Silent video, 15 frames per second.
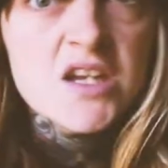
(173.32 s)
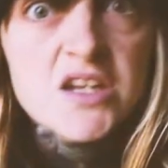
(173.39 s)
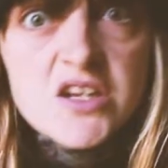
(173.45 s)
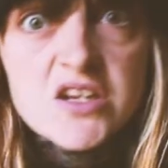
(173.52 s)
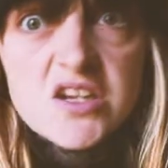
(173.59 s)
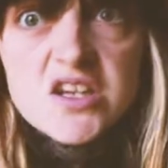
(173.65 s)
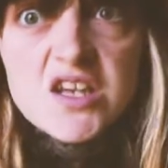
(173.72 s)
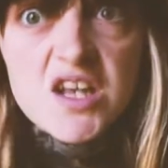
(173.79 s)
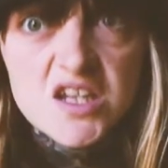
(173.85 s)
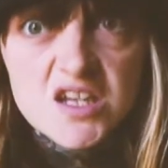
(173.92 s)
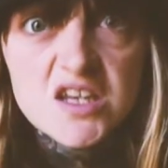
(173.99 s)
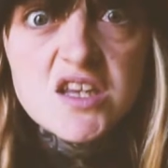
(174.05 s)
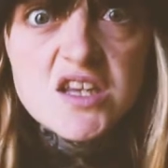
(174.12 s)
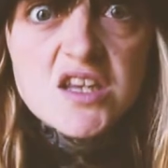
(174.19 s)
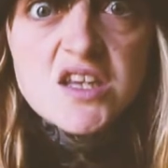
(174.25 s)
you're just like,
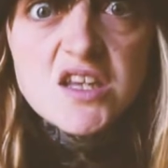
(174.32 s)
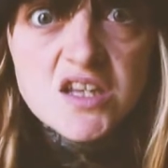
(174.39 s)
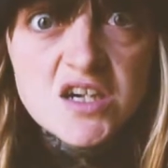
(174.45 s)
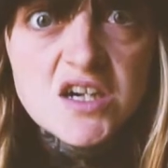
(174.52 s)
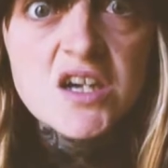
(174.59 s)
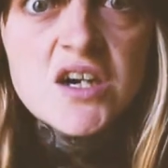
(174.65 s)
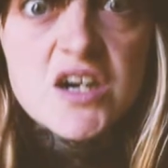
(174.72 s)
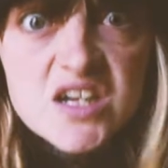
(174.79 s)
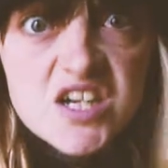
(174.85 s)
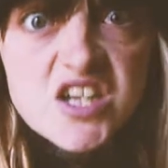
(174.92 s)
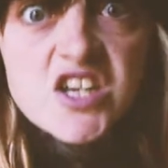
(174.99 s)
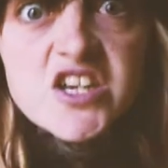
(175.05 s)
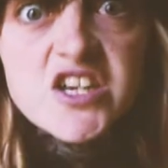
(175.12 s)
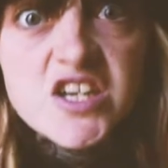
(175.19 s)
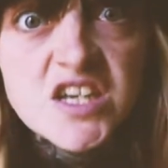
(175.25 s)
oh
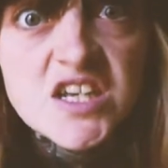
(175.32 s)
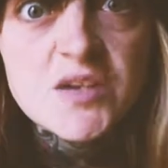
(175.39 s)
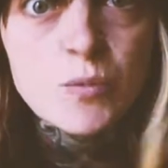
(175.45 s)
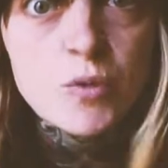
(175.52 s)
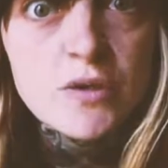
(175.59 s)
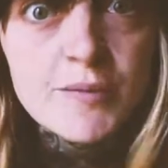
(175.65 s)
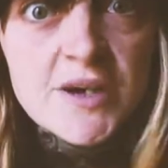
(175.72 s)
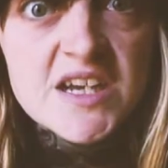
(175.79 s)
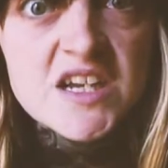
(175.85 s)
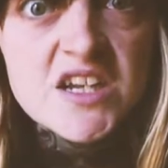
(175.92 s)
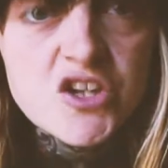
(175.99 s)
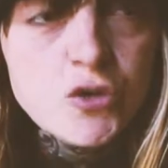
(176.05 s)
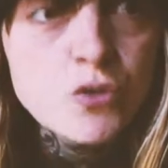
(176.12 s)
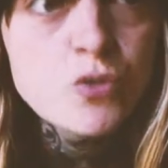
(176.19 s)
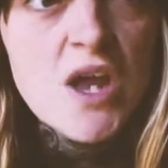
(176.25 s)
shit, what am I
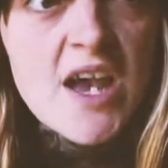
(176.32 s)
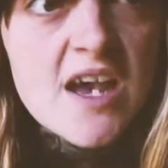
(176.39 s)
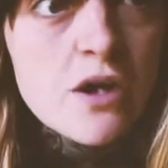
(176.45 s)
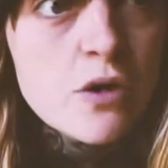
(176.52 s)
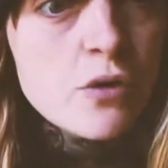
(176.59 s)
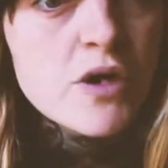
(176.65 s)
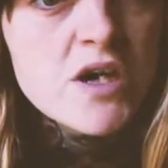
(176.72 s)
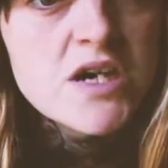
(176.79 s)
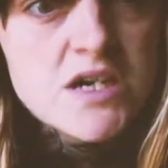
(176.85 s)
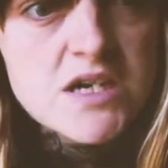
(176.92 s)
going to do now?